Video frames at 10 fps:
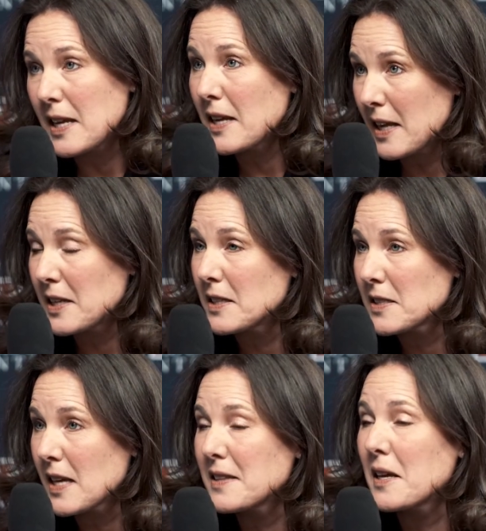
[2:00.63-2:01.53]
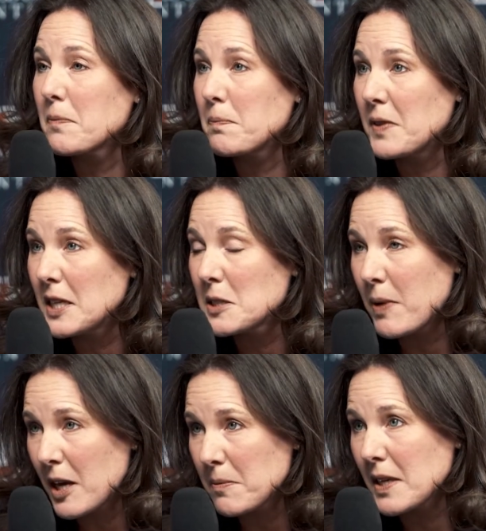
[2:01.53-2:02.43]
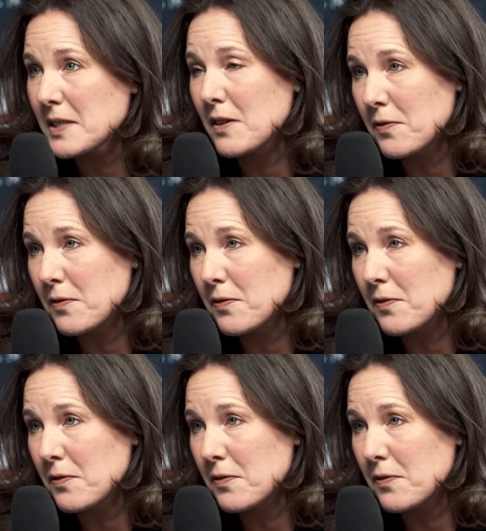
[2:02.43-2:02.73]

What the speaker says: and then he said that these babies can